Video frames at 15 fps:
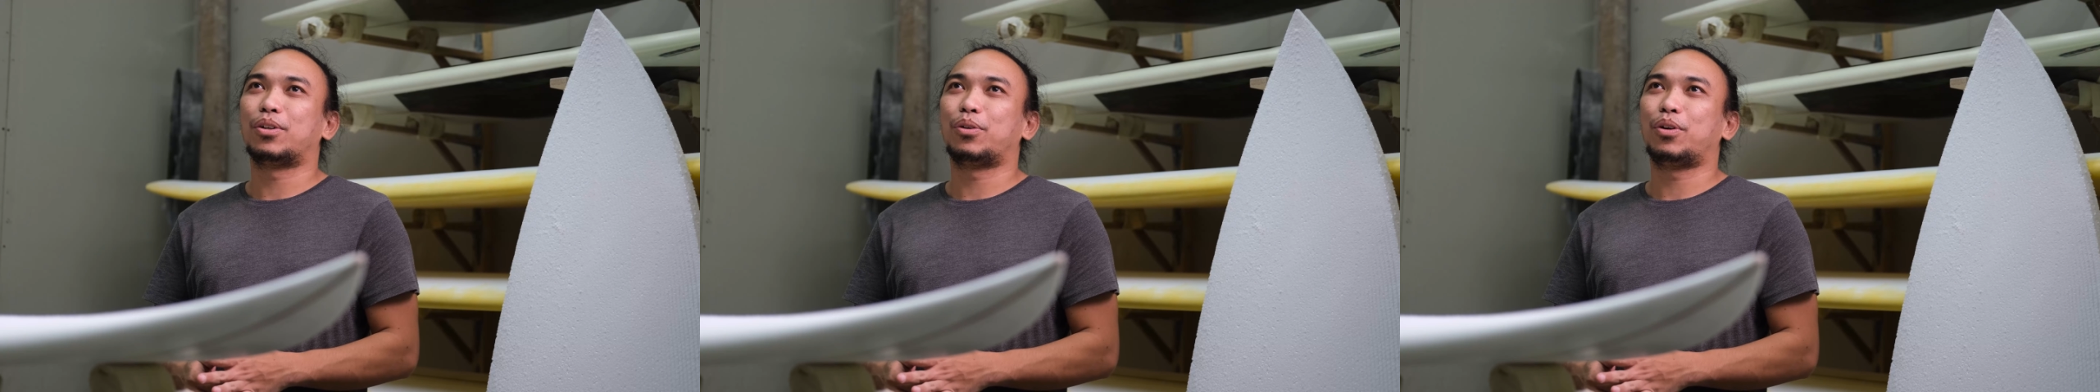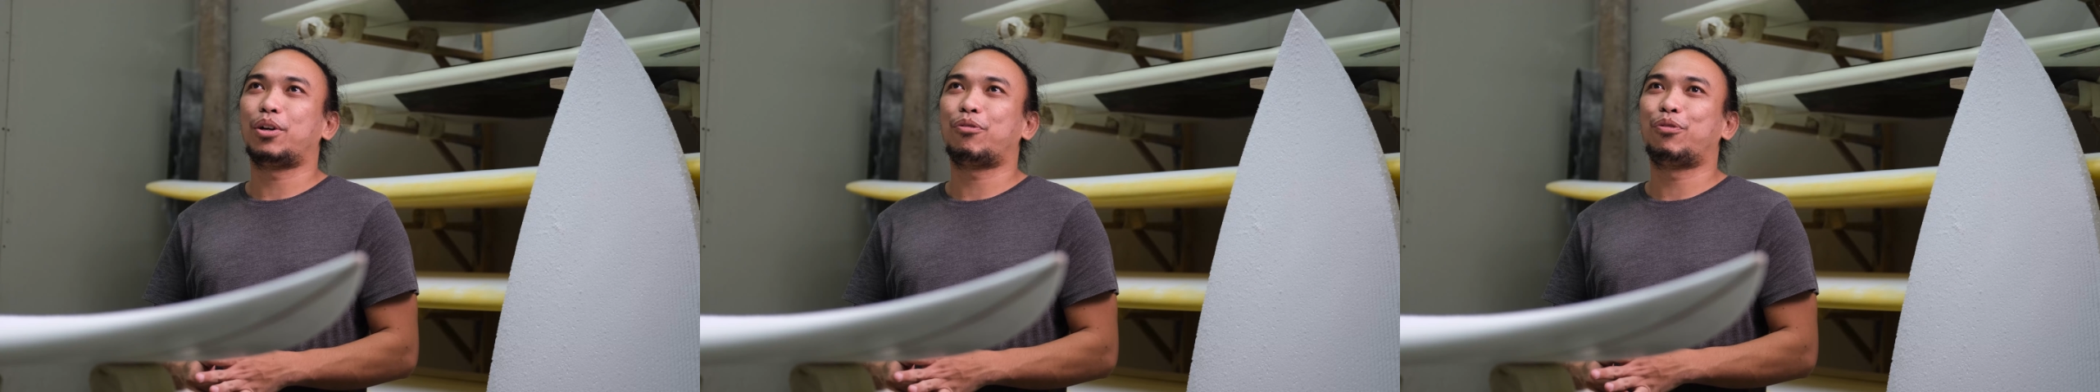
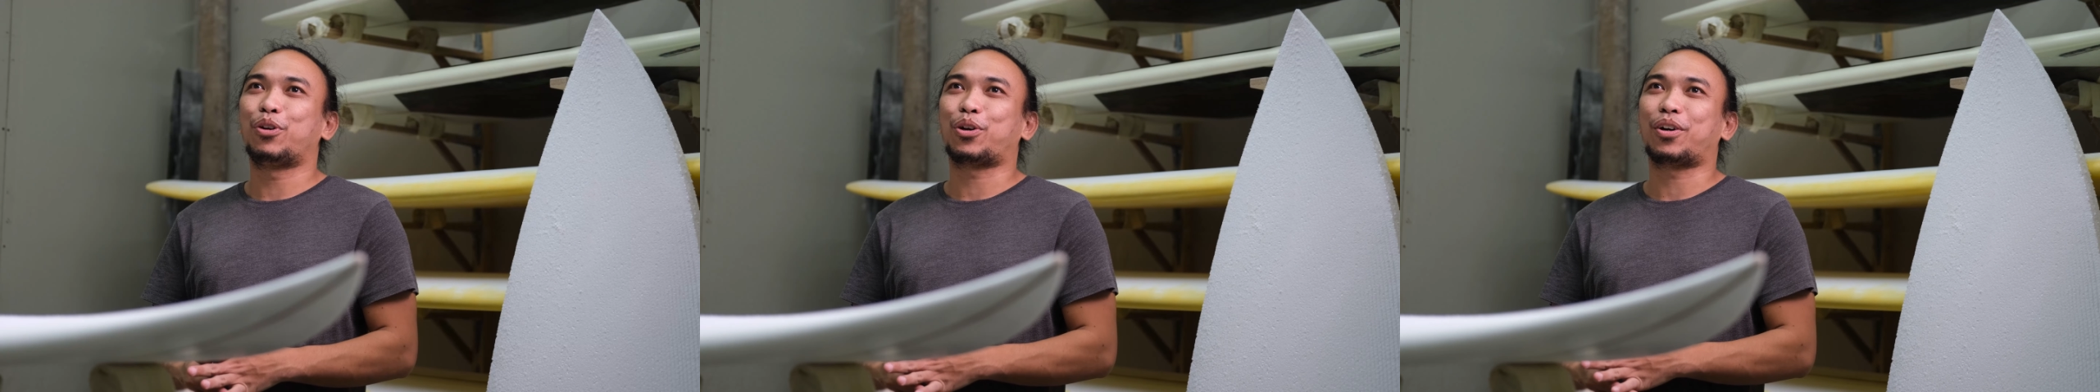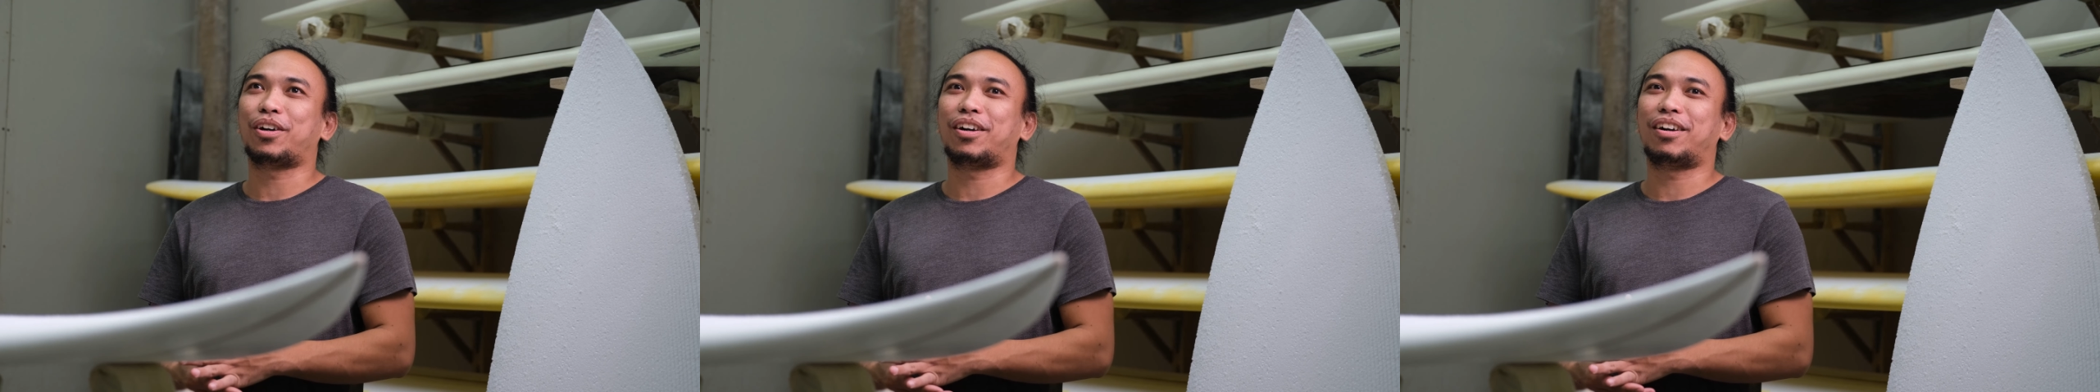If
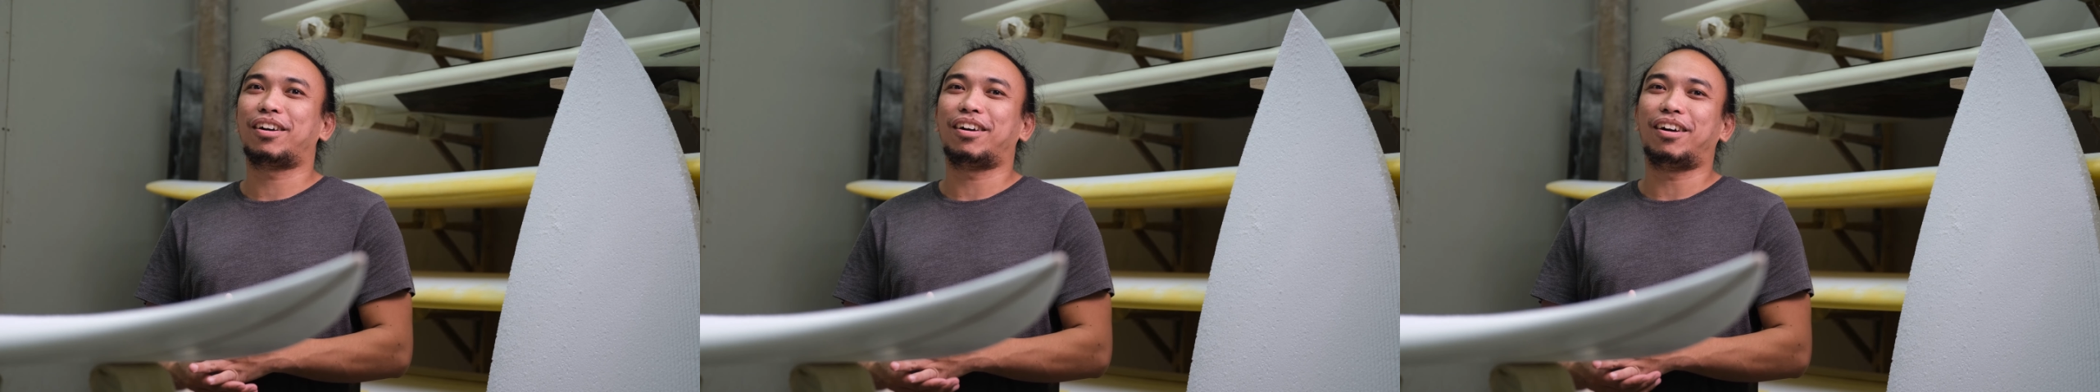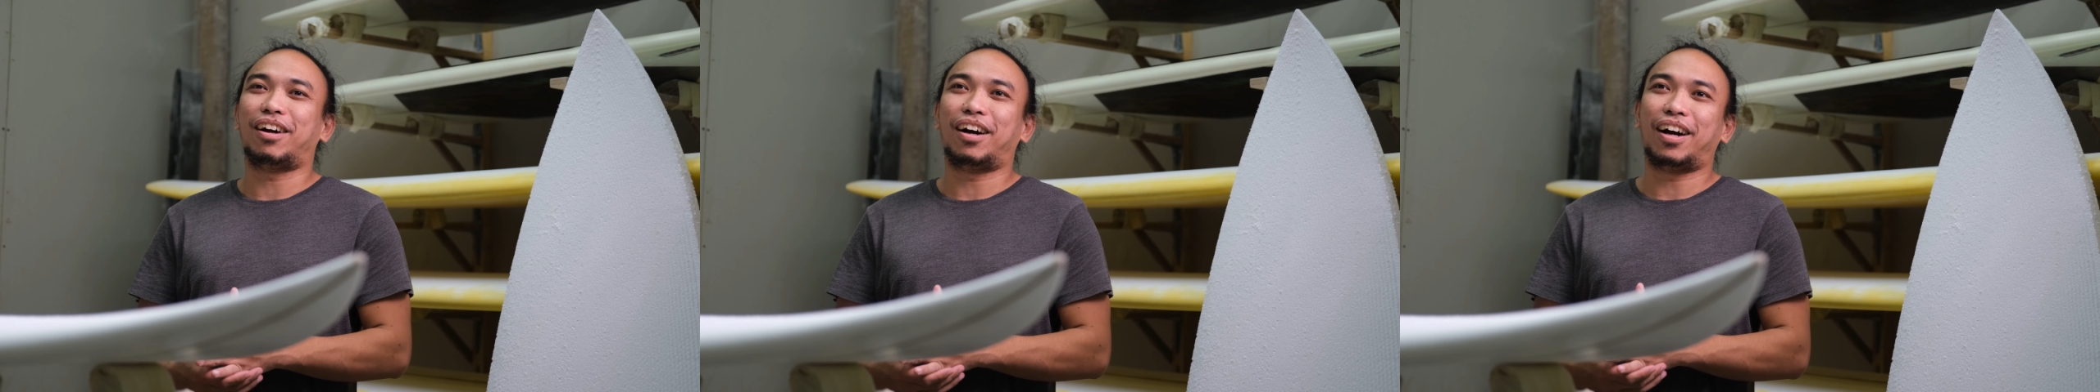
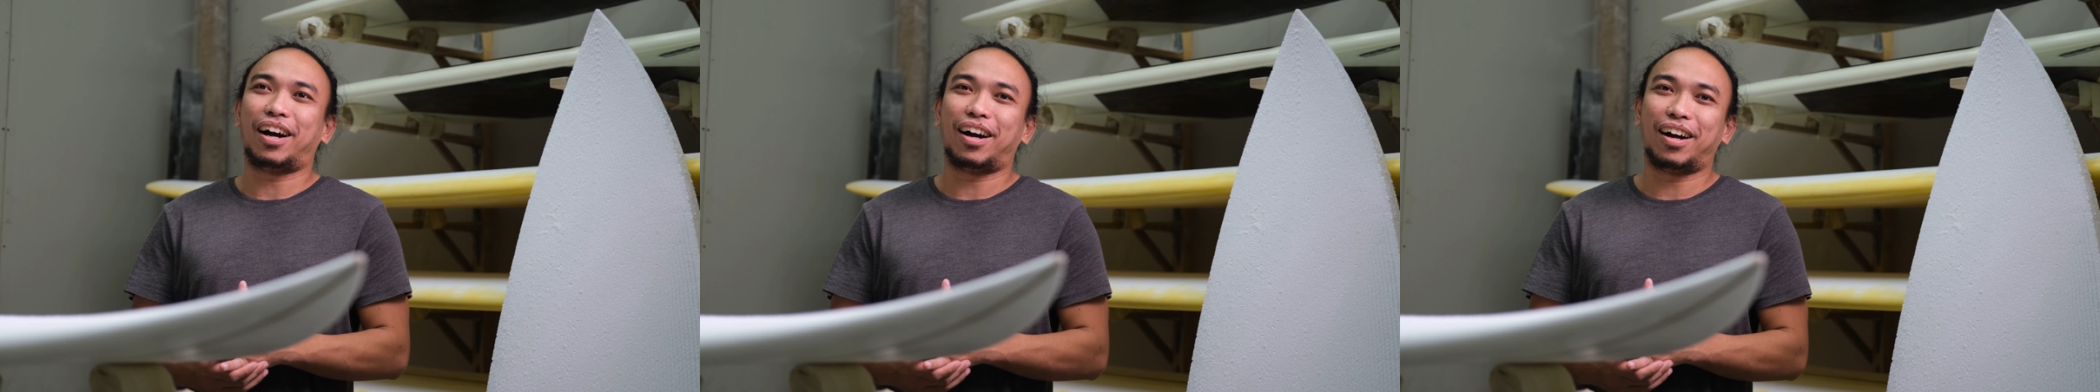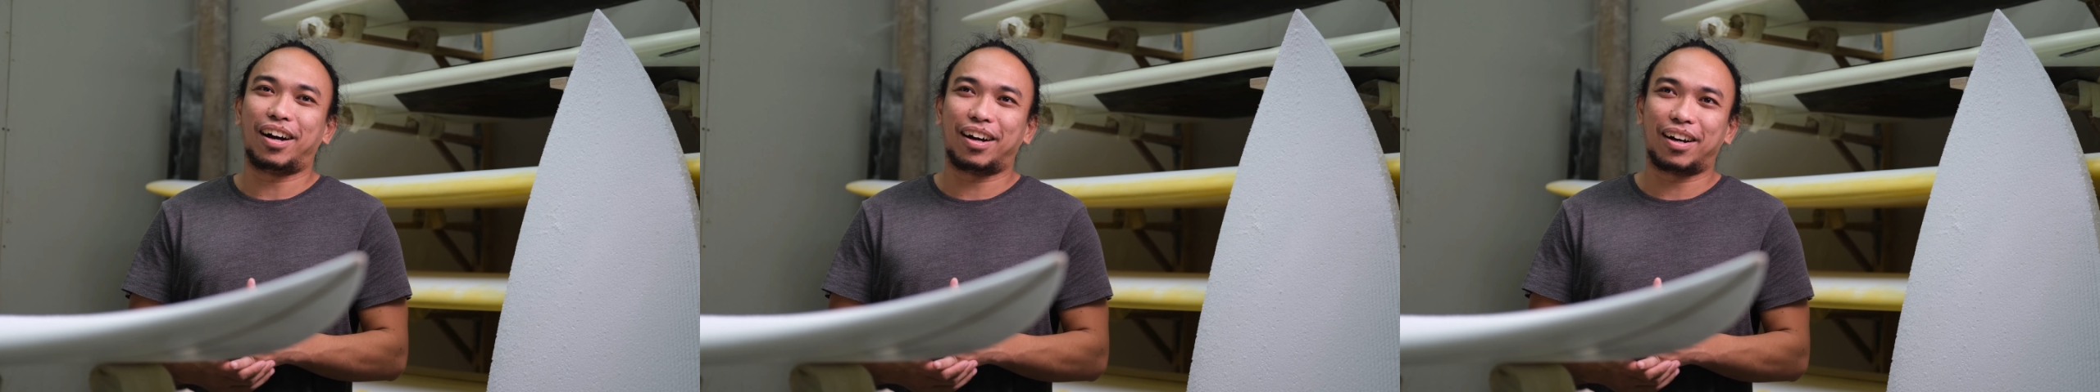you're
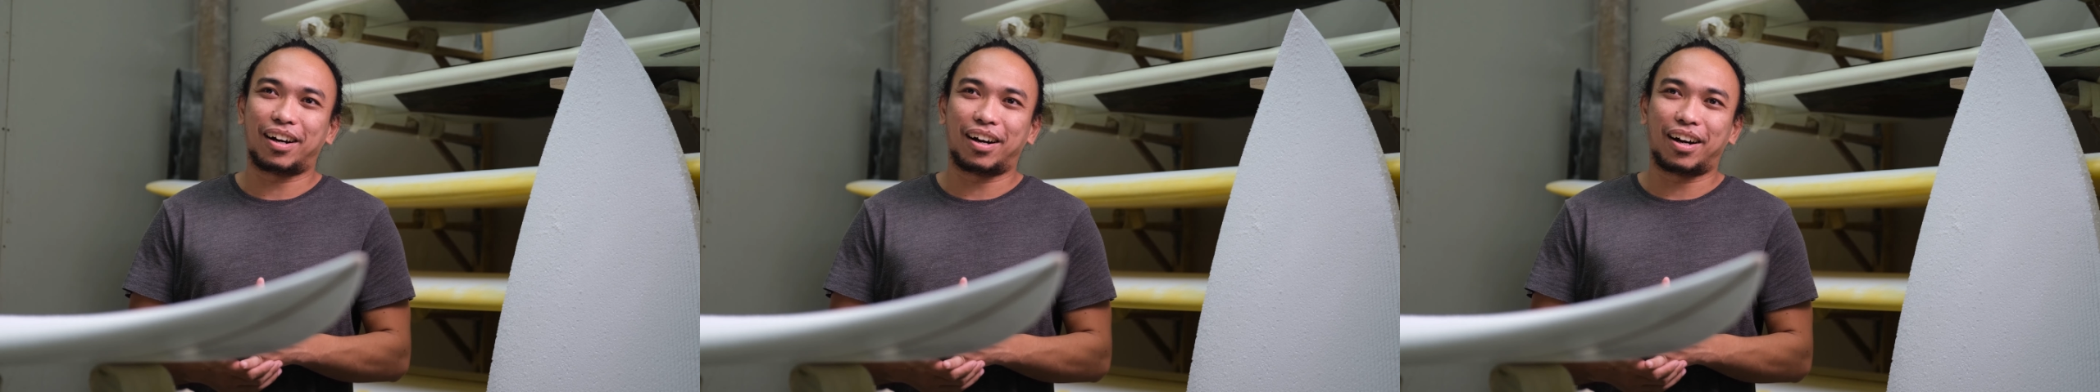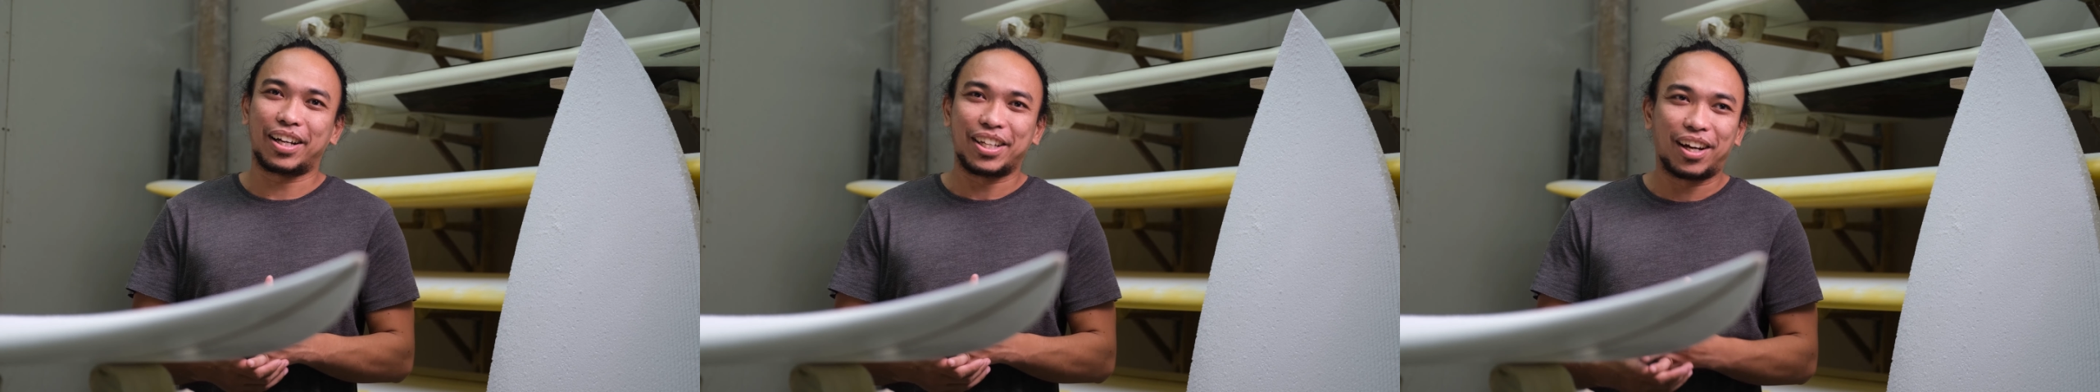a